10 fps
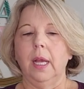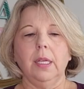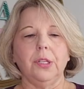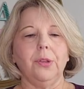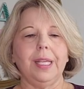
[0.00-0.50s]

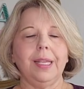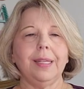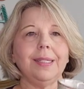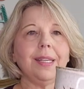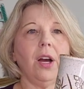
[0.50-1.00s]
So
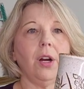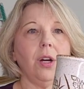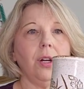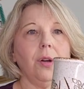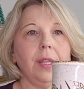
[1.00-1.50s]
these
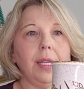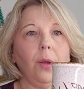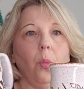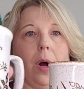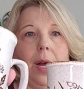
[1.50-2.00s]
are the
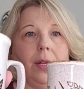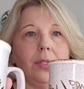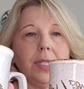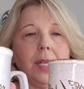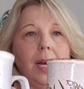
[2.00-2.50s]

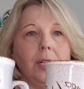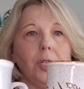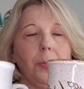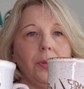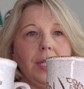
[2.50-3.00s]
Wild
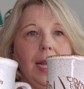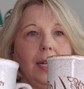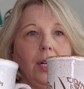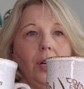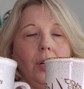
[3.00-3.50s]
Scottish
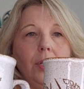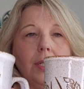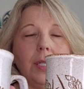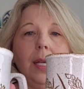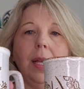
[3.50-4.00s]

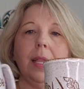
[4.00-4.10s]
Botanicals.